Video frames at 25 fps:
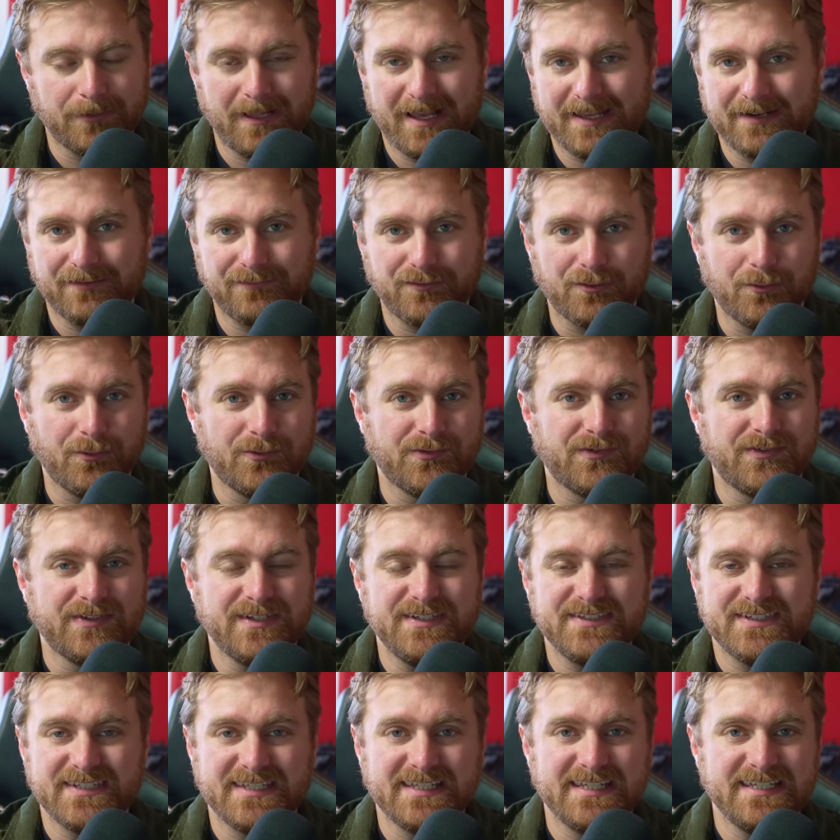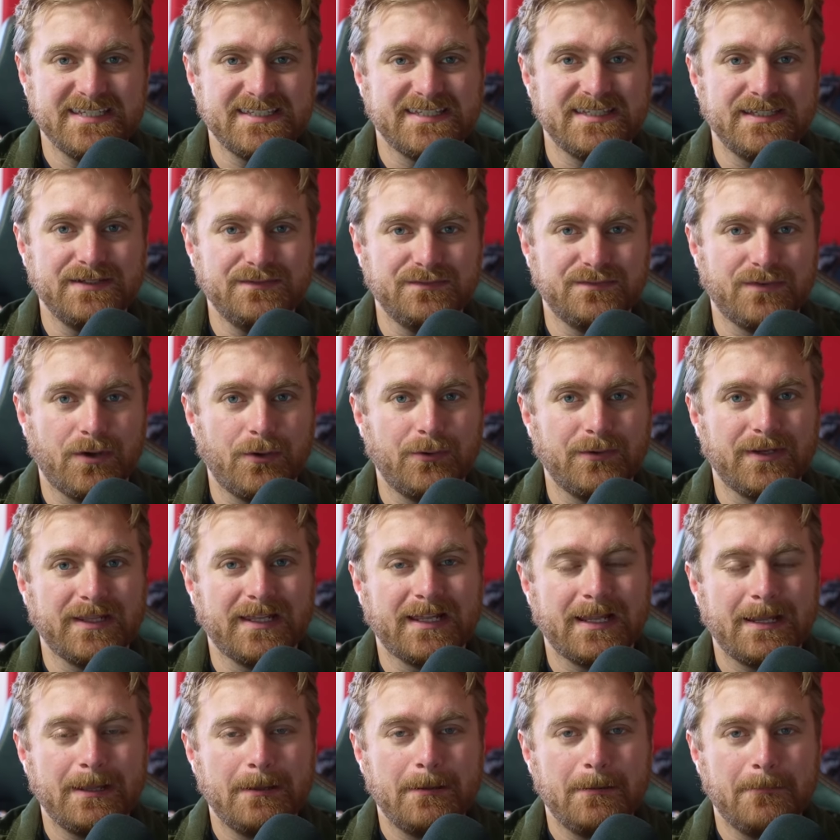And of course, this is the
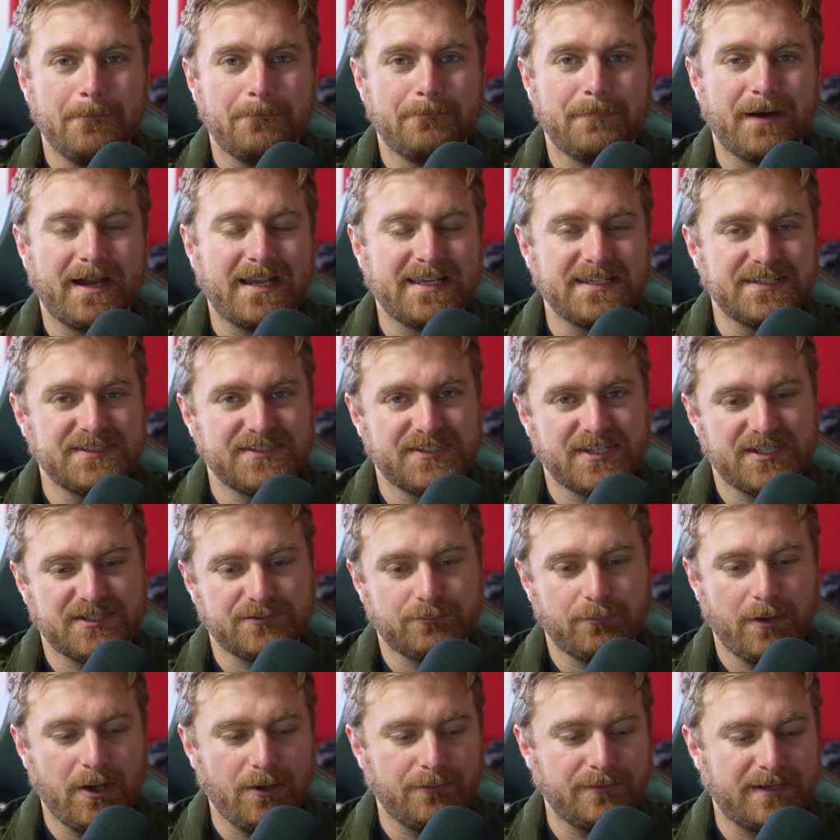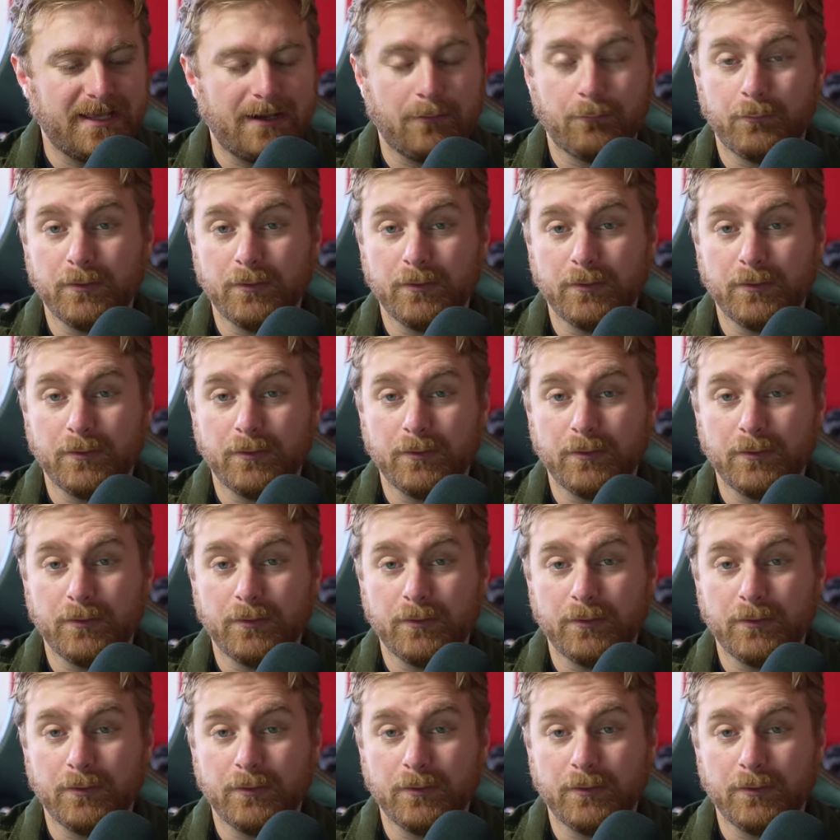voting base as well. Now,